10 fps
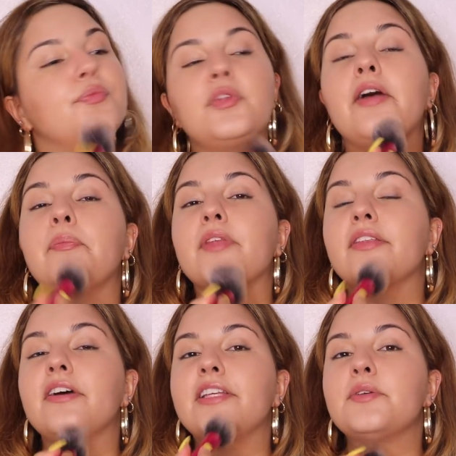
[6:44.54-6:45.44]
yeah,
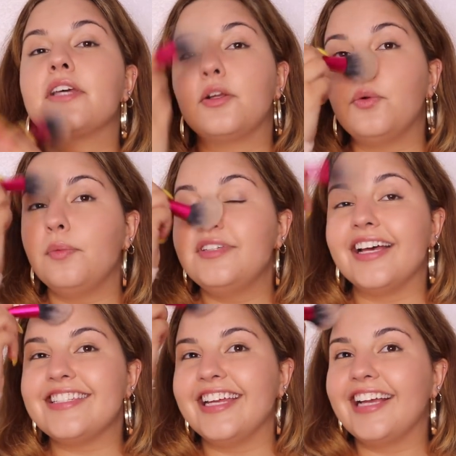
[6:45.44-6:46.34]
thought that was kind of cool.
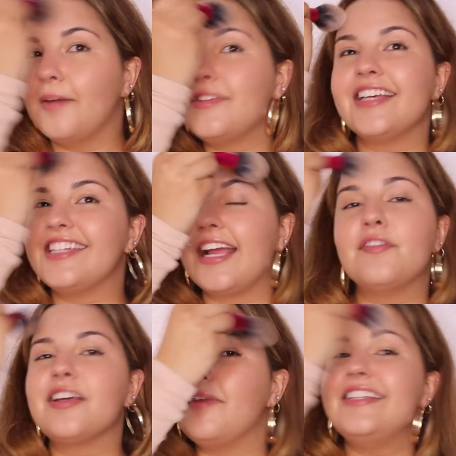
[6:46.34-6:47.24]
Dusting, I'm dusting.
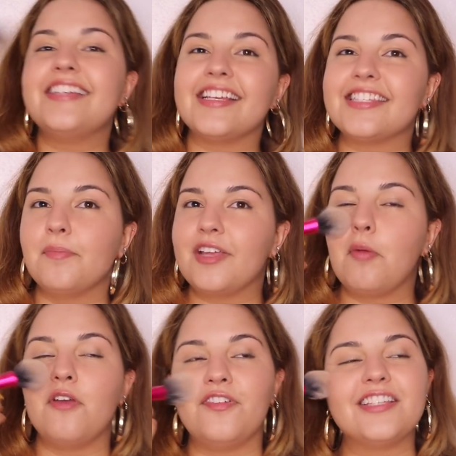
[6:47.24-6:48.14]
Every time I dust something on
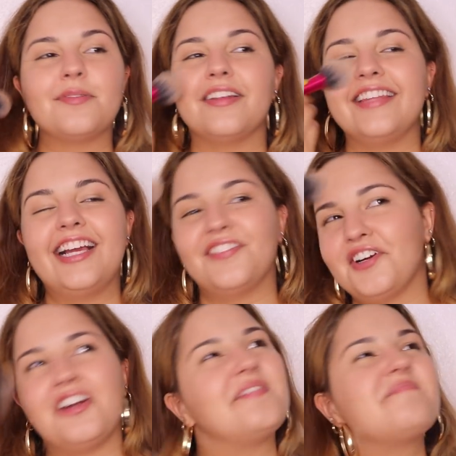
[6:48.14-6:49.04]
my face, I'm gonna think of
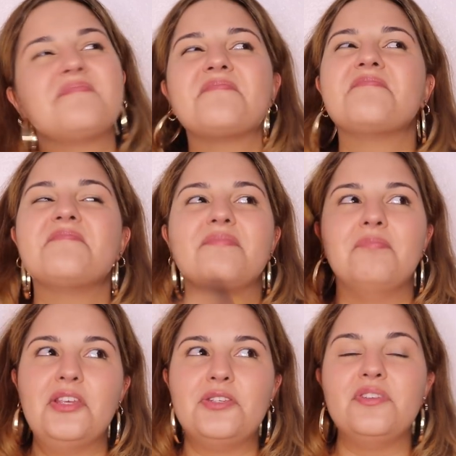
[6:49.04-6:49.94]
her.
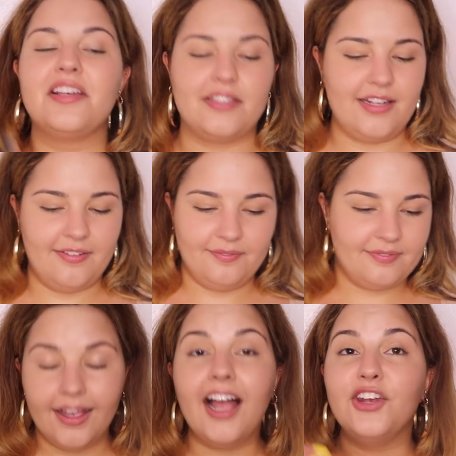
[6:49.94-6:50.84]
Miss you, Dusty.
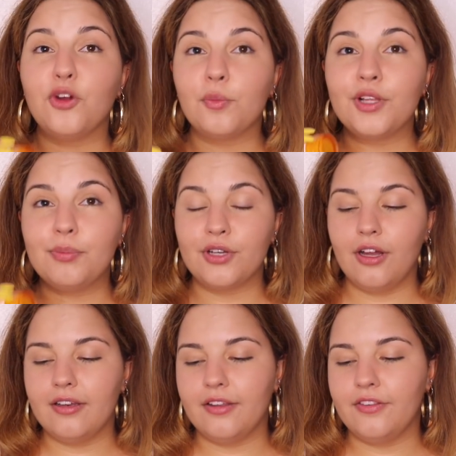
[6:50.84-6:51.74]
I normally put
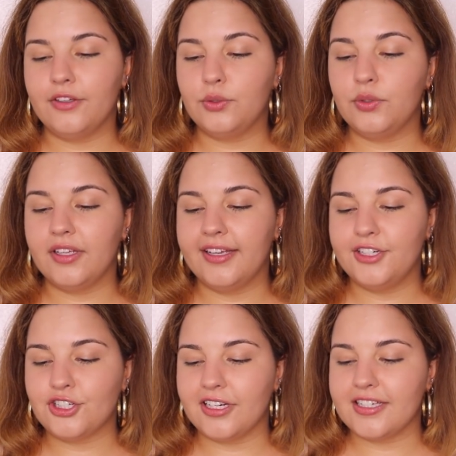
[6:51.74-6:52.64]
on the Ulla
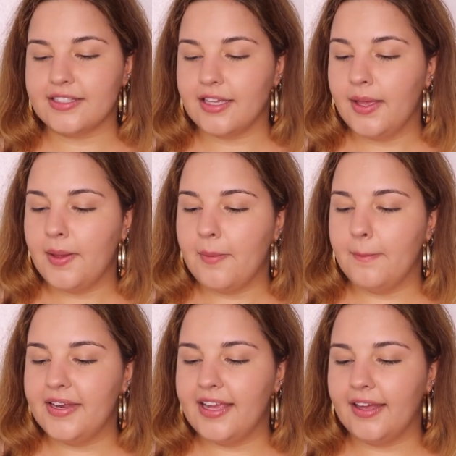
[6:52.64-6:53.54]
Hendrix
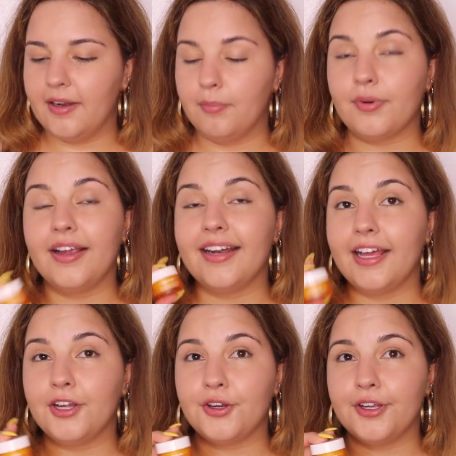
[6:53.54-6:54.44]
Banana Bright
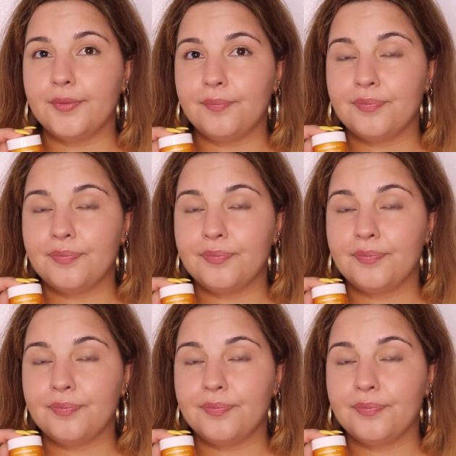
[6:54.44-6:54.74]
Eye Cream,